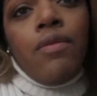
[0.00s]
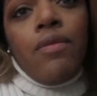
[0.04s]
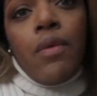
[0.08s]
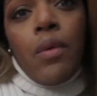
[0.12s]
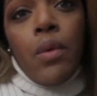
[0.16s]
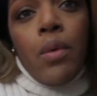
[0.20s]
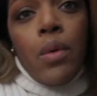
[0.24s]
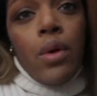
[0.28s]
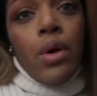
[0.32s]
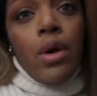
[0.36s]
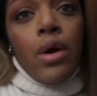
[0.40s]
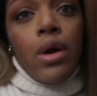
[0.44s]

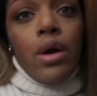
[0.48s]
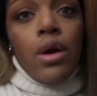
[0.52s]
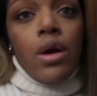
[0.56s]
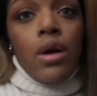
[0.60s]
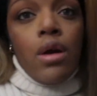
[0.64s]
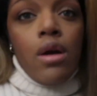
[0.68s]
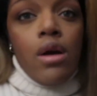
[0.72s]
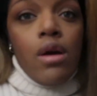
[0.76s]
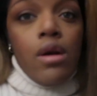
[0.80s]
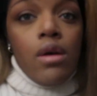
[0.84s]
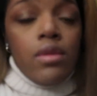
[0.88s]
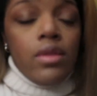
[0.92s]
for,
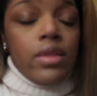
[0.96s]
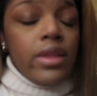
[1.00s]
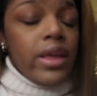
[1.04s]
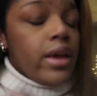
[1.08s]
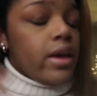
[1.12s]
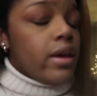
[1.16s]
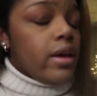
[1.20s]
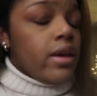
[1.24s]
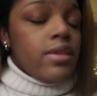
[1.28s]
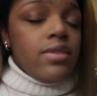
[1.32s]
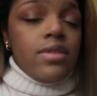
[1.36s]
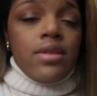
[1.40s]

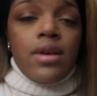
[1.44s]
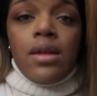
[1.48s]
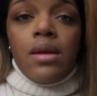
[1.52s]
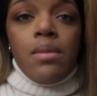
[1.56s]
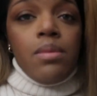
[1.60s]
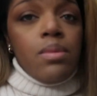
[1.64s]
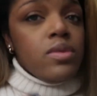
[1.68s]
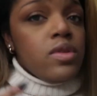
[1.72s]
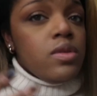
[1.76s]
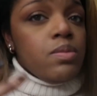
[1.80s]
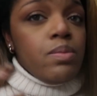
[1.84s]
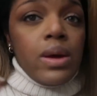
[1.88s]
like I said, a
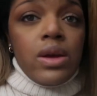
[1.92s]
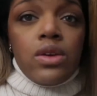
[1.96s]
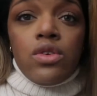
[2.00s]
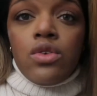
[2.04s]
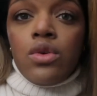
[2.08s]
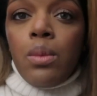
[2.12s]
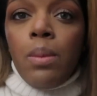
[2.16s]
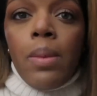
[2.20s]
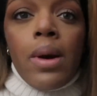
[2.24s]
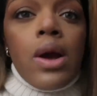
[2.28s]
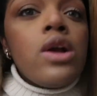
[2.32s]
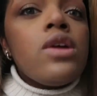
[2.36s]

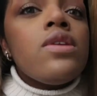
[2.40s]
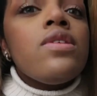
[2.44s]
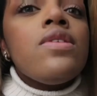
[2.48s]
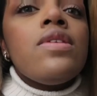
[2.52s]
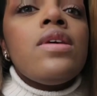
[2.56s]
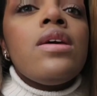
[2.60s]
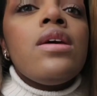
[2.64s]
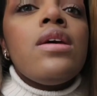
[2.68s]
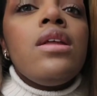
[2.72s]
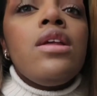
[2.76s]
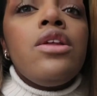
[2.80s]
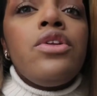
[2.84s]
special
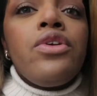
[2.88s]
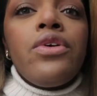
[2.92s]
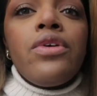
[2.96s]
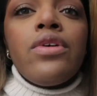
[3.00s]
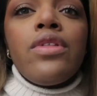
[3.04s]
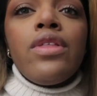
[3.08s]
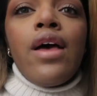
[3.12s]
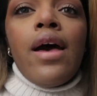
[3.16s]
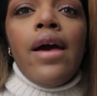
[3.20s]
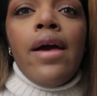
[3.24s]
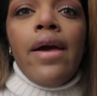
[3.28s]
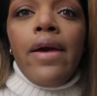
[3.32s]
person in your
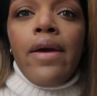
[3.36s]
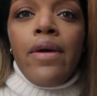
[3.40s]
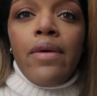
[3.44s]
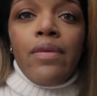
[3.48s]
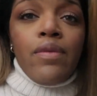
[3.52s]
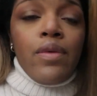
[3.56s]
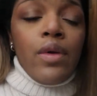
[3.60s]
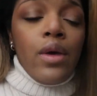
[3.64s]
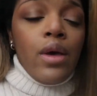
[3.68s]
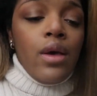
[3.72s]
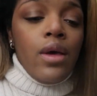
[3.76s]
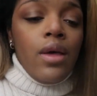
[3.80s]
life,
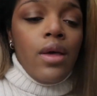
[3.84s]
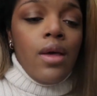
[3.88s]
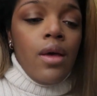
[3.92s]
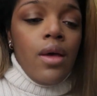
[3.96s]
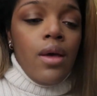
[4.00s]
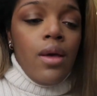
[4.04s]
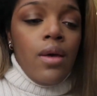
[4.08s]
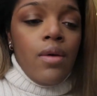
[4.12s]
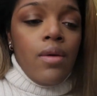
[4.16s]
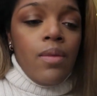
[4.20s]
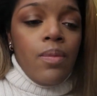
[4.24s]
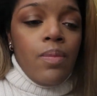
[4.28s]

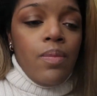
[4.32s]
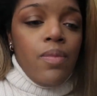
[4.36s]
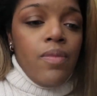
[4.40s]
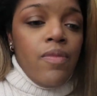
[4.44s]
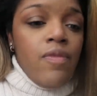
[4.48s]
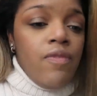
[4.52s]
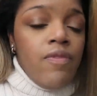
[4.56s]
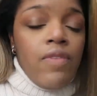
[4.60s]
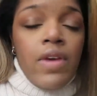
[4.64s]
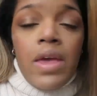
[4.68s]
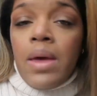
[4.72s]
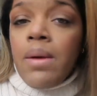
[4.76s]

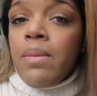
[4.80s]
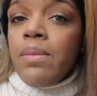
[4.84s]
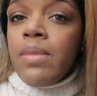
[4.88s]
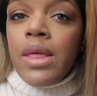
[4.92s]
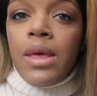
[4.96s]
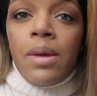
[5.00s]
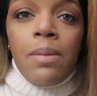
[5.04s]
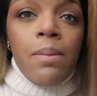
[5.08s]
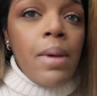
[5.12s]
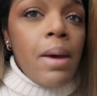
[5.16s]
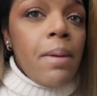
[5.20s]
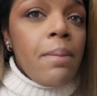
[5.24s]

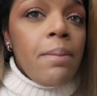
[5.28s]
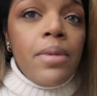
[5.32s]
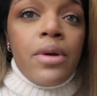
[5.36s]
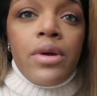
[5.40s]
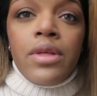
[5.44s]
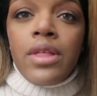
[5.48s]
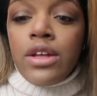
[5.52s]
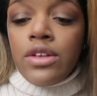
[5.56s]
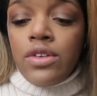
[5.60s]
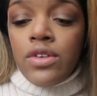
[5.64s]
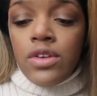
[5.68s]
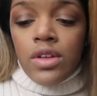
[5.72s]
family member
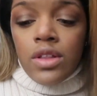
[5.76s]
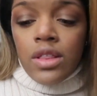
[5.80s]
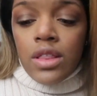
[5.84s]
that you